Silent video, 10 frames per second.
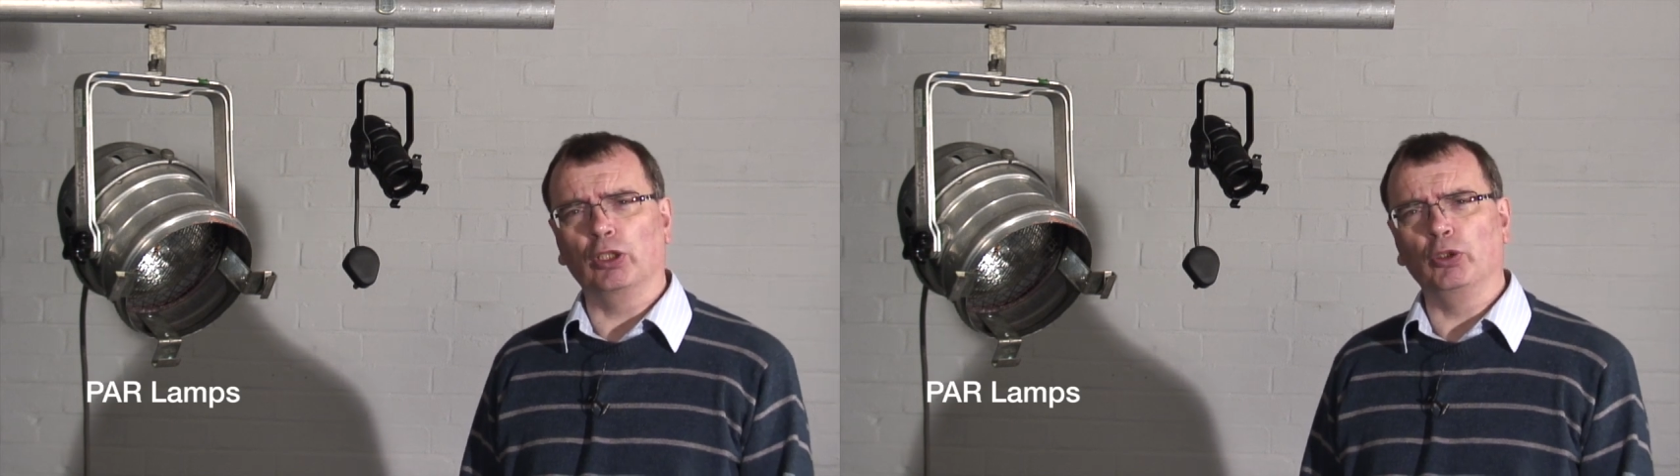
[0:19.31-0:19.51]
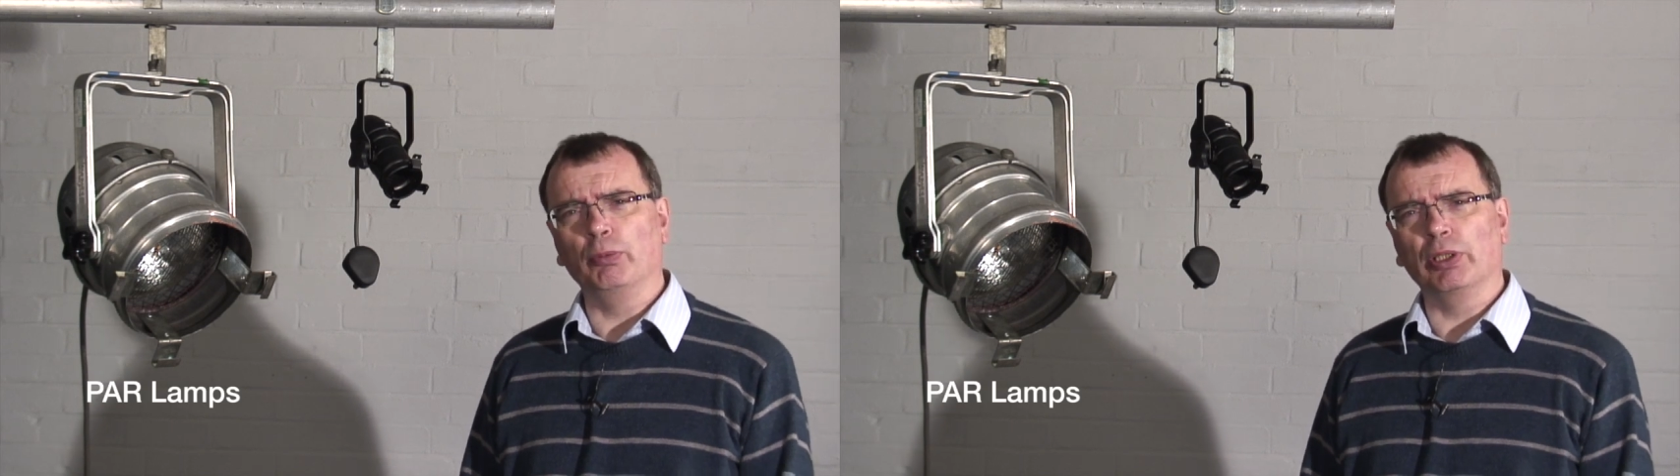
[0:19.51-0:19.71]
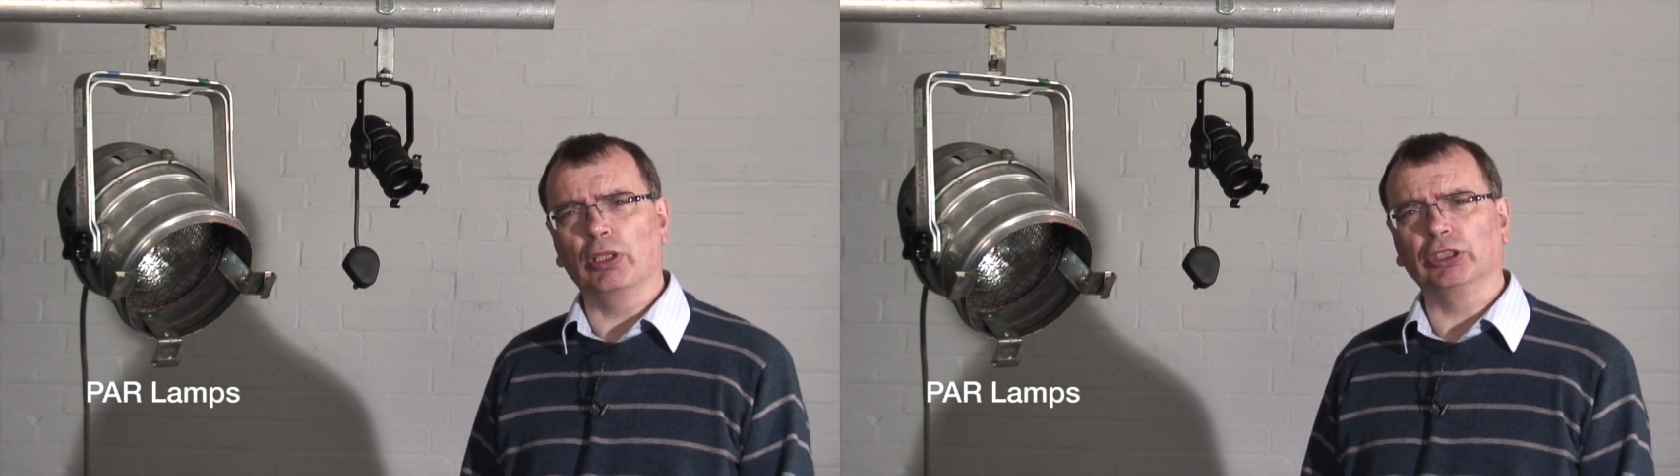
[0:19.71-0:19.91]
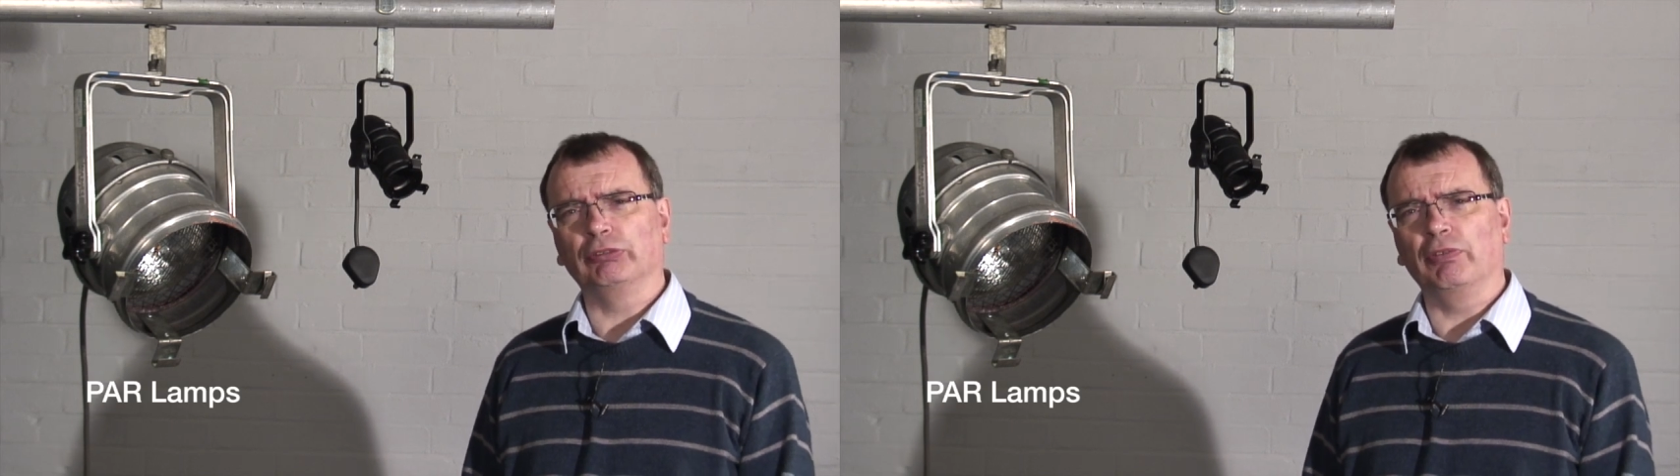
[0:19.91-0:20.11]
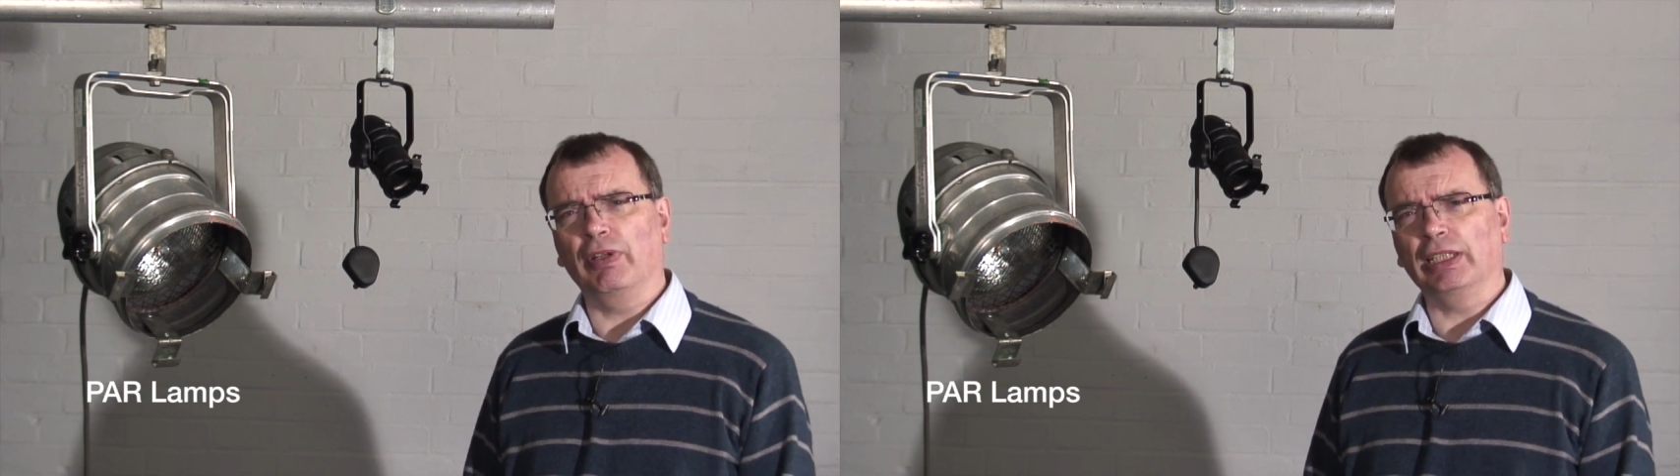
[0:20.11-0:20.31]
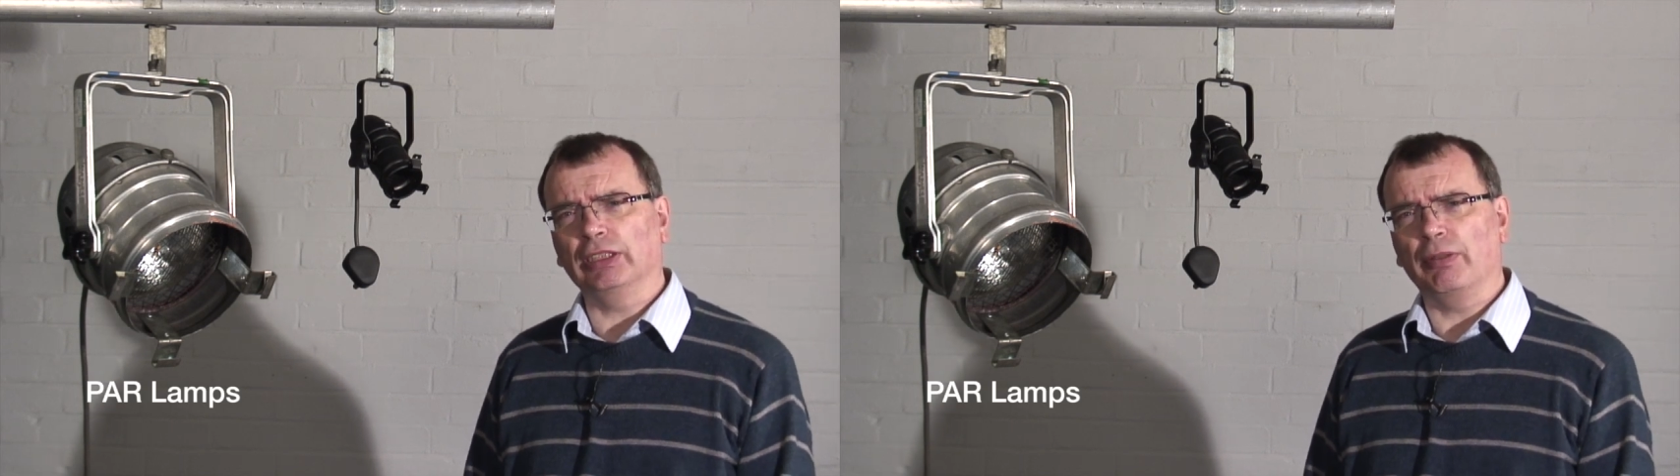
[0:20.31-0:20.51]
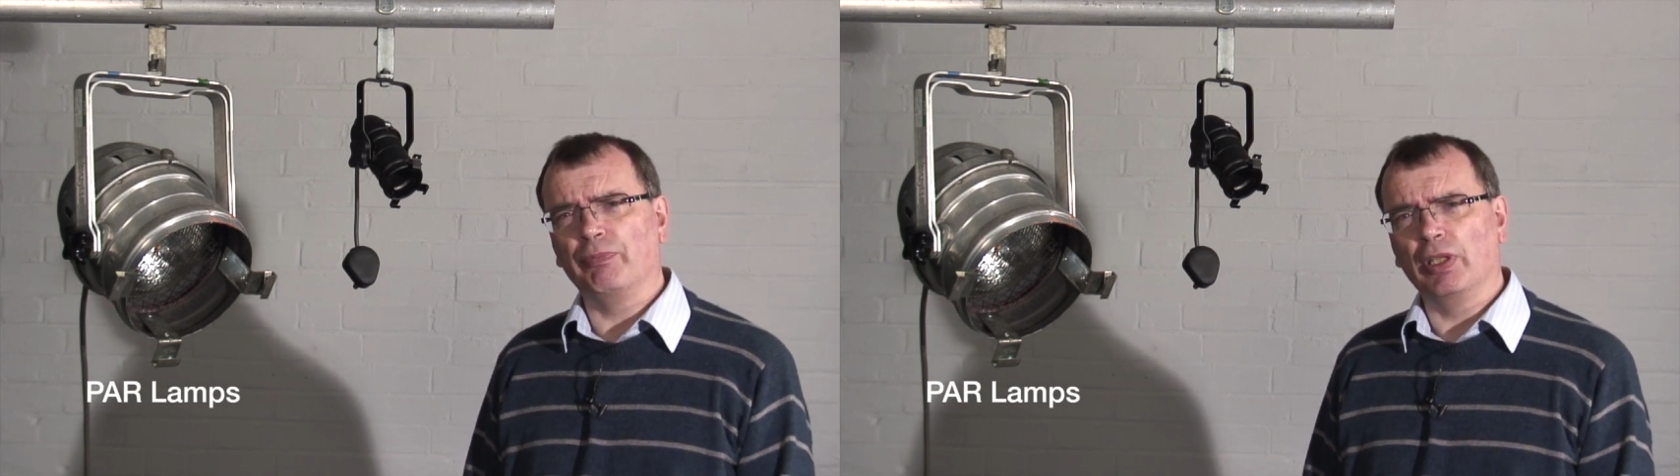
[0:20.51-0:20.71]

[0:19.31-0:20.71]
Aluminized Reflector,